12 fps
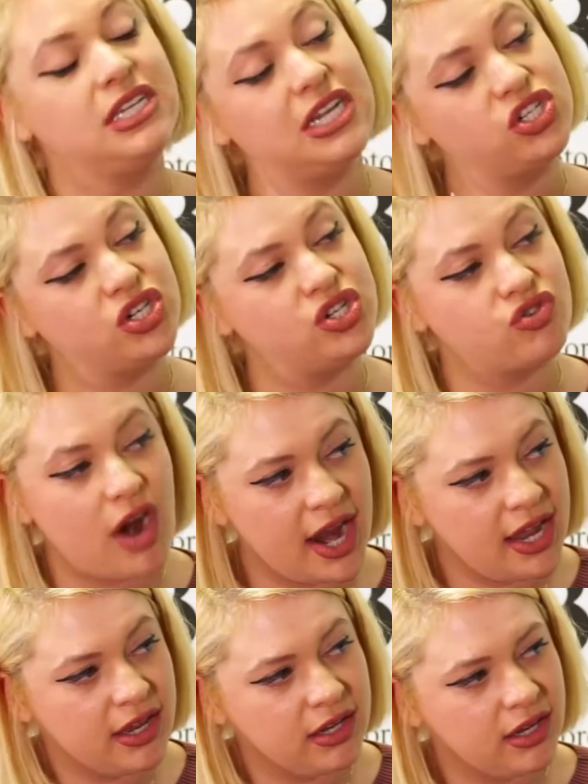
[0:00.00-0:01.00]
that you're
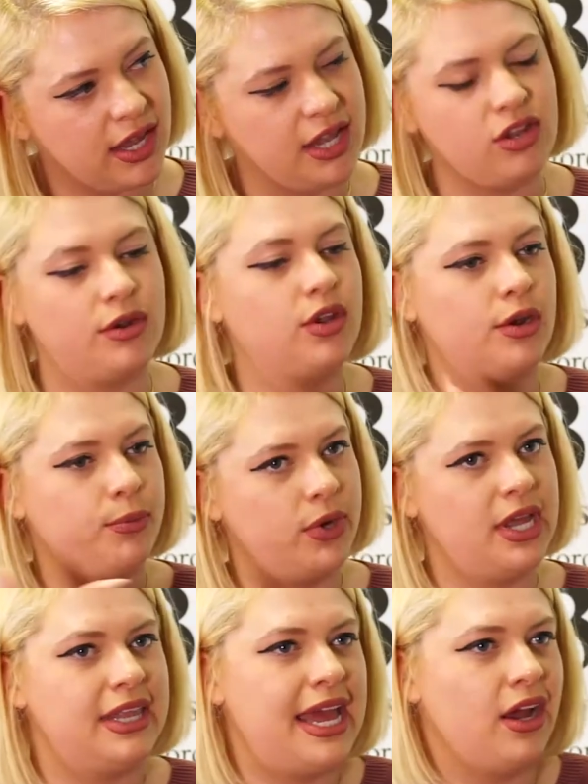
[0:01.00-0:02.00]
trying and you're
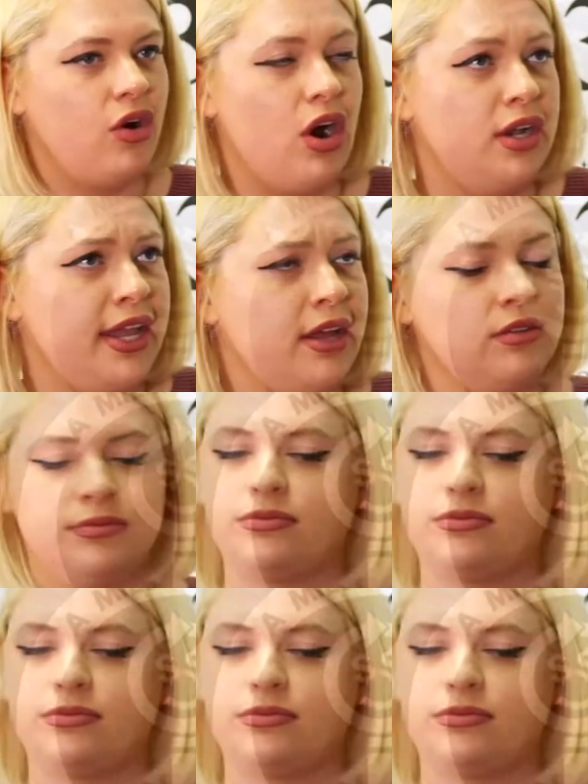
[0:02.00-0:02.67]
putting that guard there,